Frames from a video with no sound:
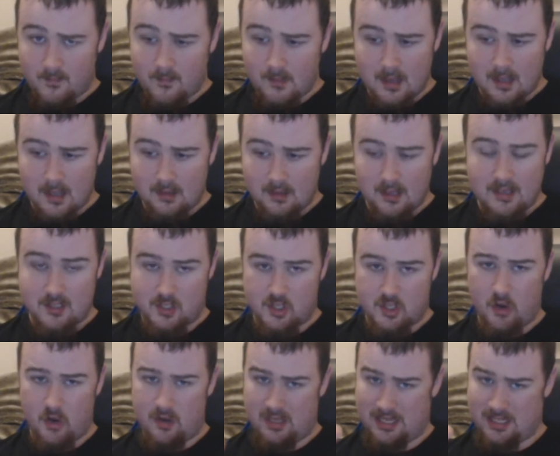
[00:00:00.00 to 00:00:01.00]
Like
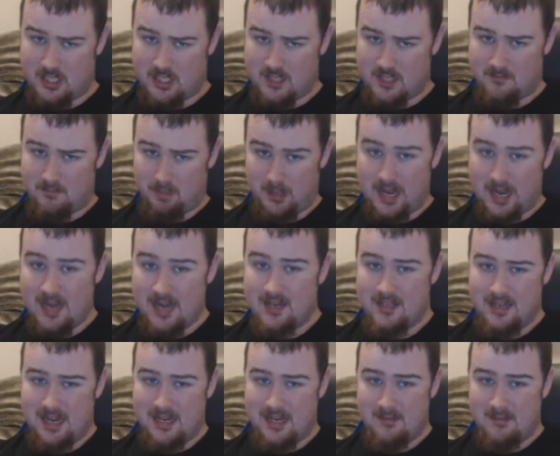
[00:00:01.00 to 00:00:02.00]
just plain
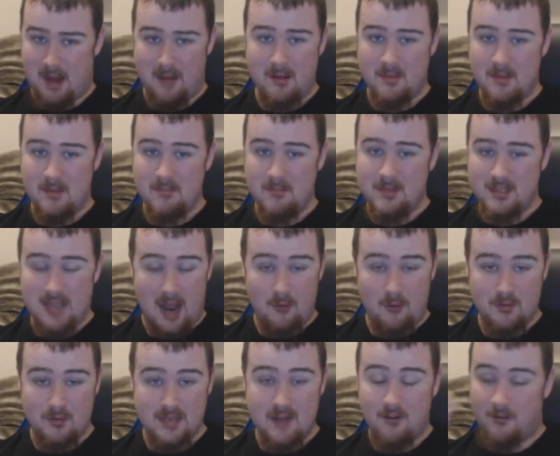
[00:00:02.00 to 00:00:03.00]
edamame beans. I
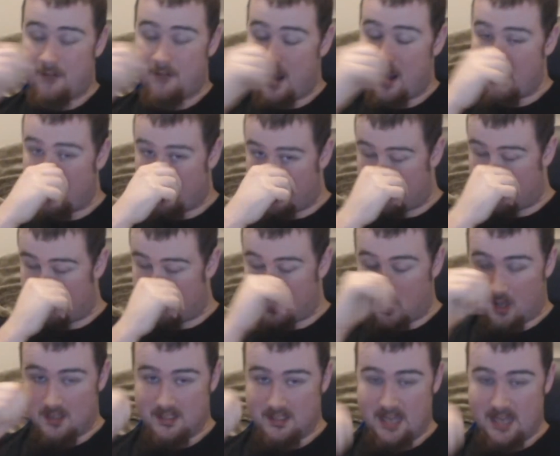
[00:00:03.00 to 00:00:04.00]
was never a fan of those because